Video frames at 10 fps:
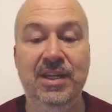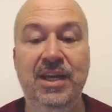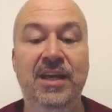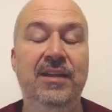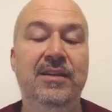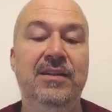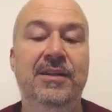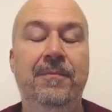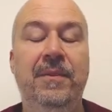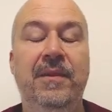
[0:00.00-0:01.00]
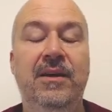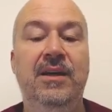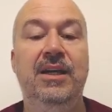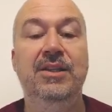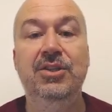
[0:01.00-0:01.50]
and
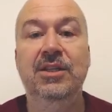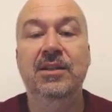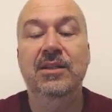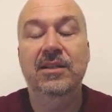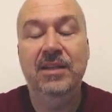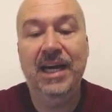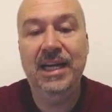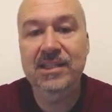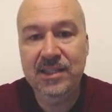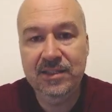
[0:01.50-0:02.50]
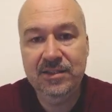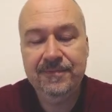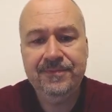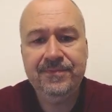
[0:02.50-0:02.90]
additional lines that